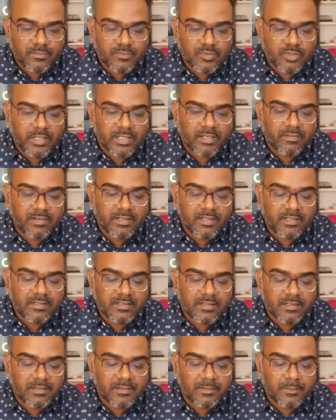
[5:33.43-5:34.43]
so I covered
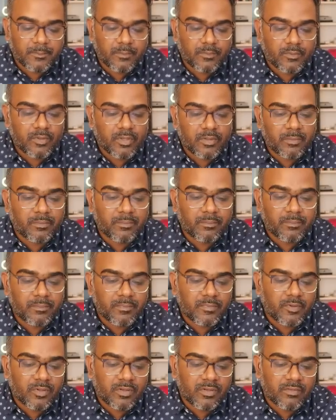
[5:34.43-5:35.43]
it
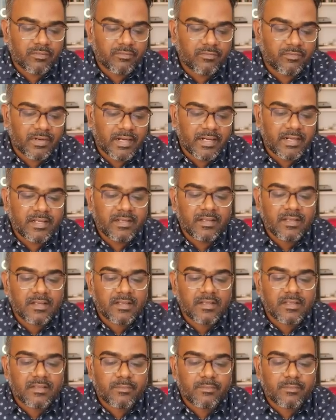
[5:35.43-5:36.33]
on Friday.